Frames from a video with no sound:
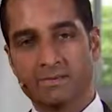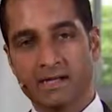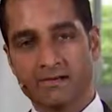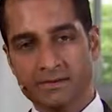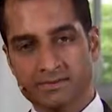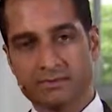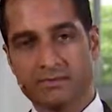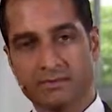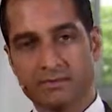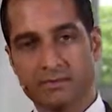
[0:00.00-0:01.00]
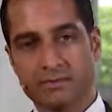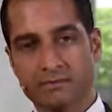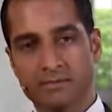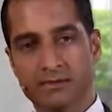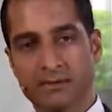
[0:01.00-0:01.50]
basics,
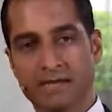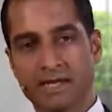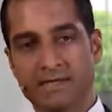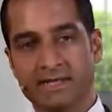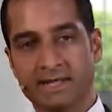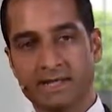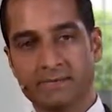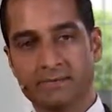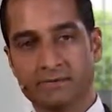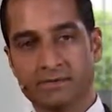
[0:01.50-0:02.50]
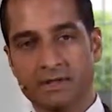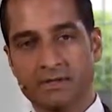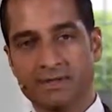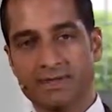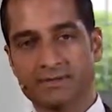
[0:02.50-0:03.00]
with tumor hemodynamics, we
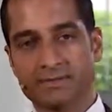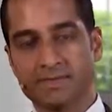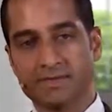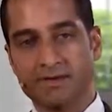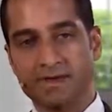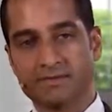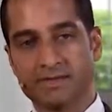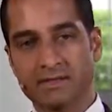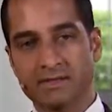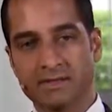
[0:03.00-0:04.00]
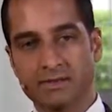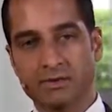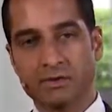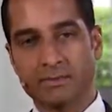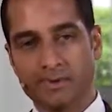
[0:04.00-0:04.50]
talked about histamine causing
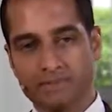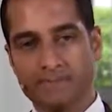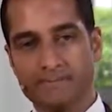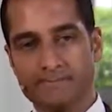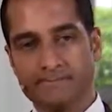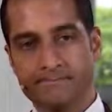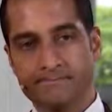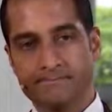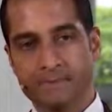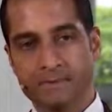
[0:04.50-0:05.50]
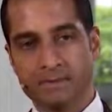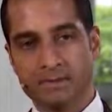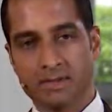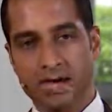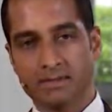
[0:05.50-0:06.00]
tumor.
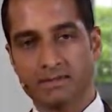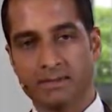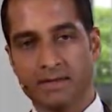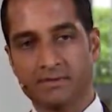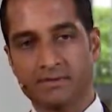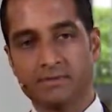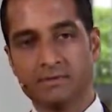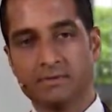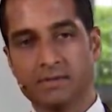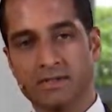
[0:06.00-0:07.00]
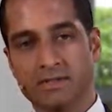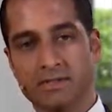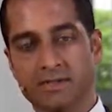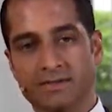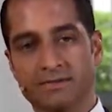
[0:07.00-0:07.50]
How is that possible?
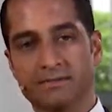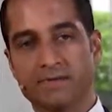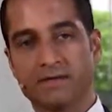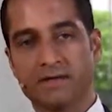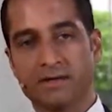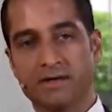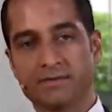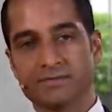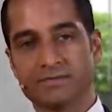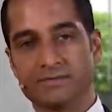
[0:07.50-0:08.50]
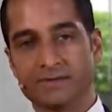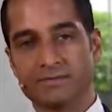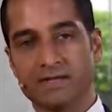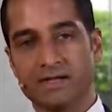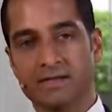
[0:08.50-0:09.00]
Histamine caused
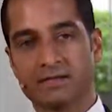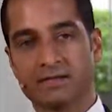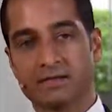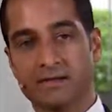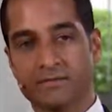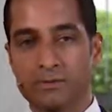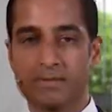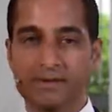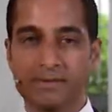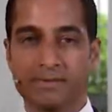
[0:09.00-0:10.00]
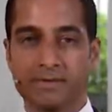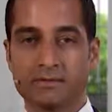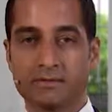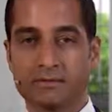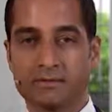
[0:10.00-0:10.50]
vasodilation, therefore bringing about